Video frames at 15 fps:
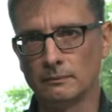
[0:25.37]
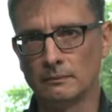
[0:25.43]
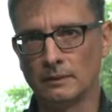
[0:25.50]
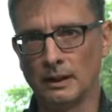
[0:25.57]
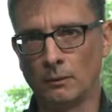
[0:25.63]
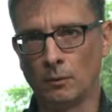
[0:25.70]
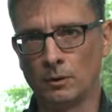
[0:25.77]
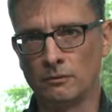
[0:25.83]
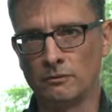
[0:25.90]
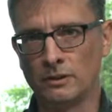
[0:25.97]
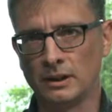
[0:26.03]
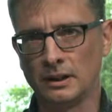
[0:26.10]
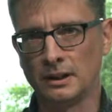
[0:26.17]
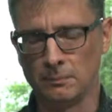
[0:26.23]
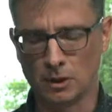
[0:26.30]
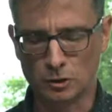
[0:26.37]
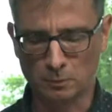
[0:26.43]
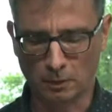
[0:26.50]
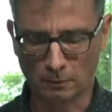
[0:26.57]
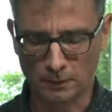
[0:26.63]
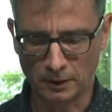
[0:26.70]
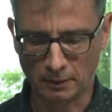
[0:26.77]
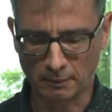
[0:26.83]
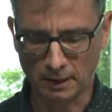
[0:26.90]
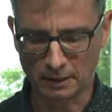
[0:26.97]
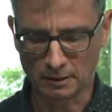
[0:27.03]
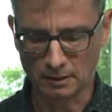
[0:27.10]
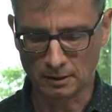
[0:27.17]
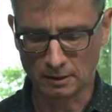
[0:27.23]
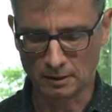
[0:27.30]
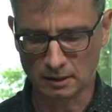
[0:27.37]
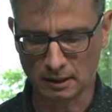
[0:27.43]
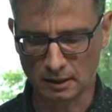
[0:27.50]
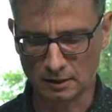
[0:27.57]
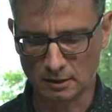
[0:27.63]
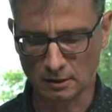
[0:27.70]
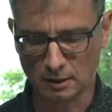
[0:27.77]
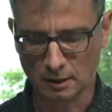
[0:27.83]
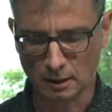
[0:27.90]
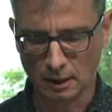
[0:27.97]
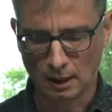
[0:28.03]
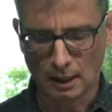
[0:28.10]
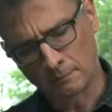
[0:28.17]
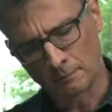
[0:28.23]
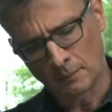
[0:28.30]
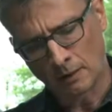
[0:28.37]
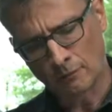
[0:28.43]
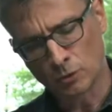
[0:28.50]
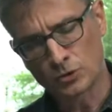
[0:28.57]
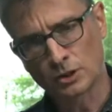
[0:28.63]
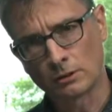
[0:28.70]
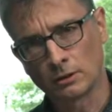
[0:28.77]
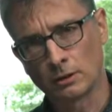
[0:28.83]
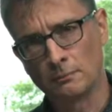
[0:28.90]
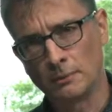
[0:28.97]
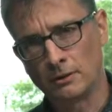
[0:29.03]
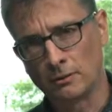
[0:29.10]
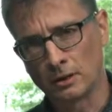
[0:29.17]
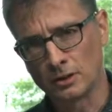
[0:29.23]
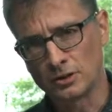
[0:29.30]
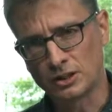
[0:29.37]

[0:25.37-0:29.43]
they're one of the most popular makes these days. I've also got a mirrorless